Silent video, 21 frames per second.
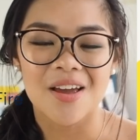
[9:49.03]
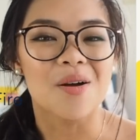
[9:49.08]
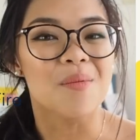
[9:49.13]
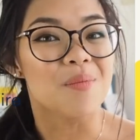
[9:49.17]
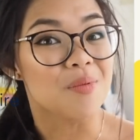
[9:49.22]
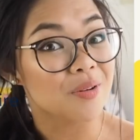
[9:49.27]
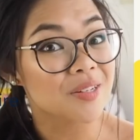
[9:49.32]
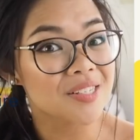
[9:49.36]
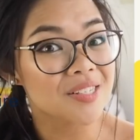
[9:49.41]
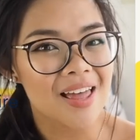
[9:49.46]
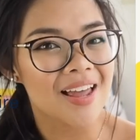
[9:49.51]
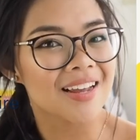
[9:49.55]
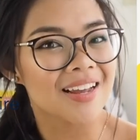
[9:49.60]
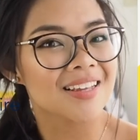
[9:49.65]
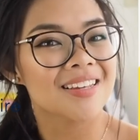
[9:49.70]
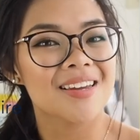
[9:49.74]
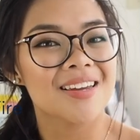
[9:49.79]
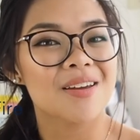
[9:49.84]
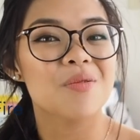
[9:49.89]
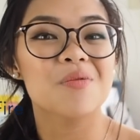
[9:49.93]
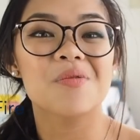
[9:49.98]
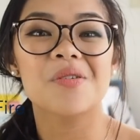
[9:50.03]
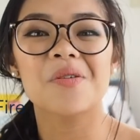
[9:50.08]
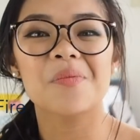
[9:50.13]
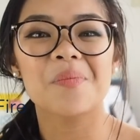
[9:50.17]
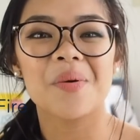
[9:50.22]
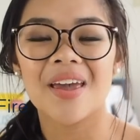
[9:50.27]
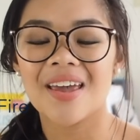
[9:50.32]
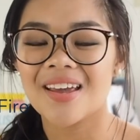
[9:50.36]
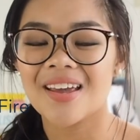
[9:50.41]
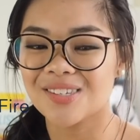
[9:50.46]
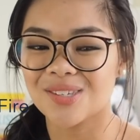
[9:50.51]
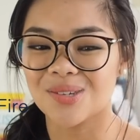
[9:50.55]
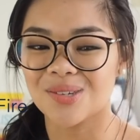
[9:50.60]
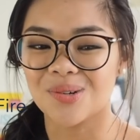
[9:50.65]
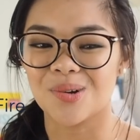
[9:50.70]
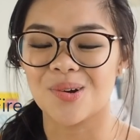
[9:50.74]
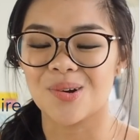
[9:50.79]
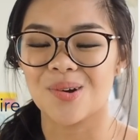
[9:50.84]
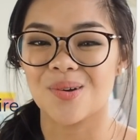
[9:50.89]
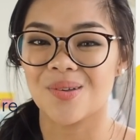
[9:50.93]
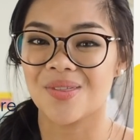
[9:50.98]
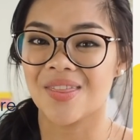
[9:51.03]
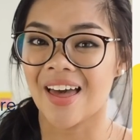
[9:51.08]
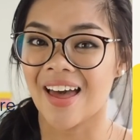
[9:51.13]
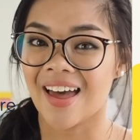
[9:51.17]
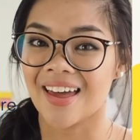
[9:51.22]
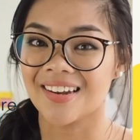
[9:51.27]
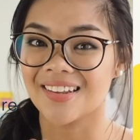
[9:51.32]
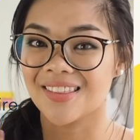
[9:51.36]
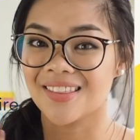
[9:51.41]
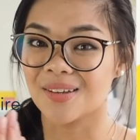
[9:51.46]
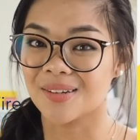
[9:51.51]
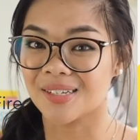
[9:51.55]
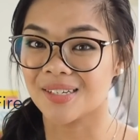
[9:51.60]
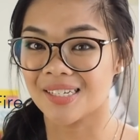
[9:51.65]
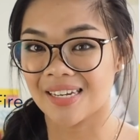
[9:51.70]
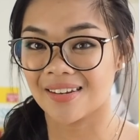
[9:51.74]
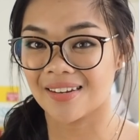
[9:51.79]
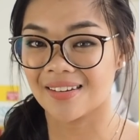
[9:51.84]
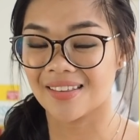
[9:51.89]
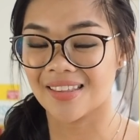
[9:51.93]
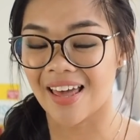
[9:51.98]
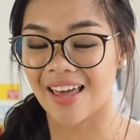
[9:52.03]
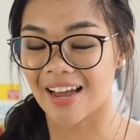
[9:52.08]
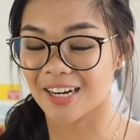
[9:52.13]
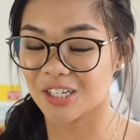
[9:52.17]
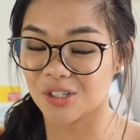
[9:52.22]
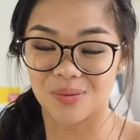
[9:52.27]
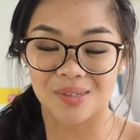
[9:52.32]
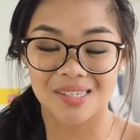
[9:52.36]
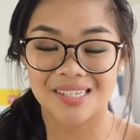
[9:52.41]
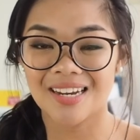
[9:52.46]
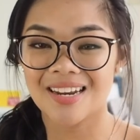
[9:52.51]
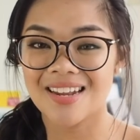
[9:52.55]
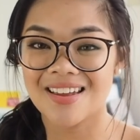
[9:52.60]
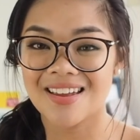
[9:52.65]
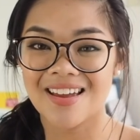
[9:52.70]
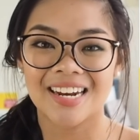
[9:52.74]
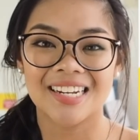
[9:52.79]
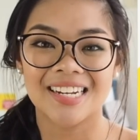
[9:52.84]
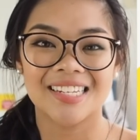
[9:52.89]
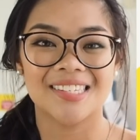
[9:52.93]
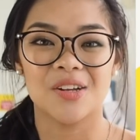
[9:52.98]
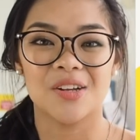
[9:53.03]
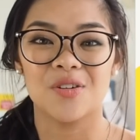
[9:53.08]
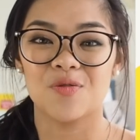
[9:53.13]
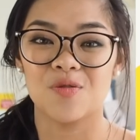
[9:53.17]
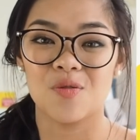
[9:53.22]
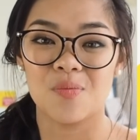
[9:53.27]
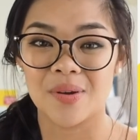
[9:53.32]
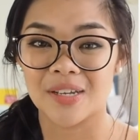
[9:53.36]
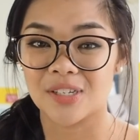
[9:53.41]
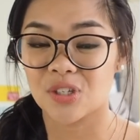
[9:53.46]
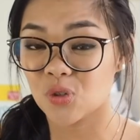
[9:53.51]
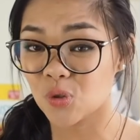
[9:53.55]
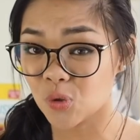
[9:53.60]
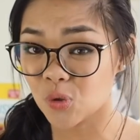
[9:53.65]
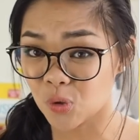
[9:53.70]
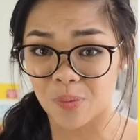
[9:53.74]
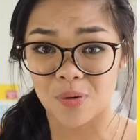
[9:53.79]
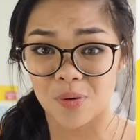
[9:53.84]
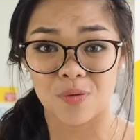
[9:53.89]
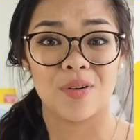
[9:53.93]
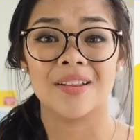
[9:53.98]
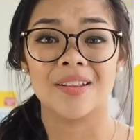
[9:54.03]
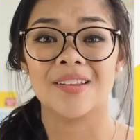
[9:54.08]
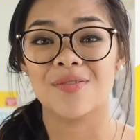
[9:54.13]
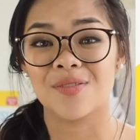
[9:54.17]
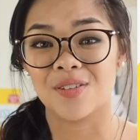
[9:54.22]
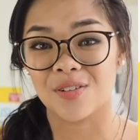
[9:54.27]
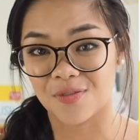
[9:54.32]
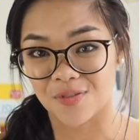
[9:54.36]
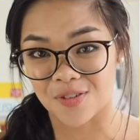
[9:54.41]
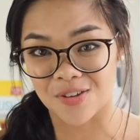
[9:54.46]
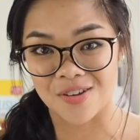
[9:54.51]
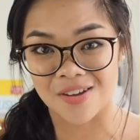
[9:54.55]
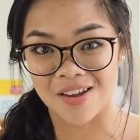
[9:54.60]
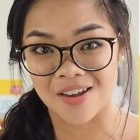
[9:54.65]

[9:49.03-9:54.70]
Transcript: Most likely it will be so that the, the actual study guide itself will be super relevant for you